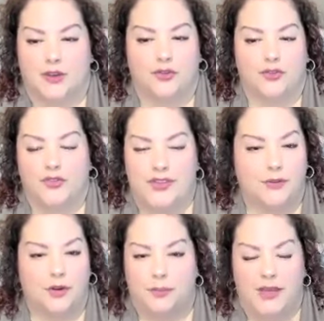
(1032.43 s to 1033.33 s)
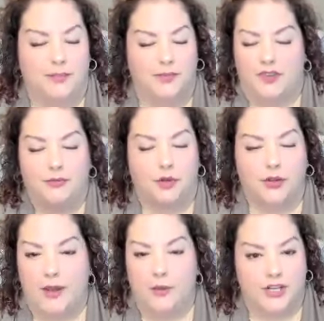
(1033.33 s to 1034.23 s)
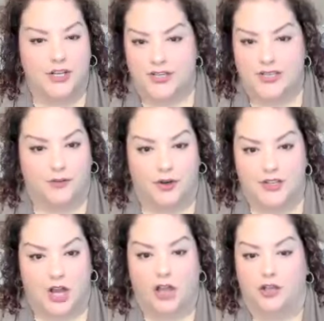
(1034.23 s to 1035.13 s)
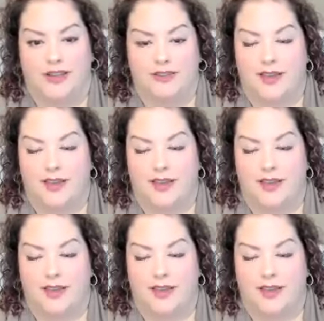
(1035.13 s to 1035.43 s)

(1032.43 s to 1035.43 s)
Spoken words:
There's different language in different documents.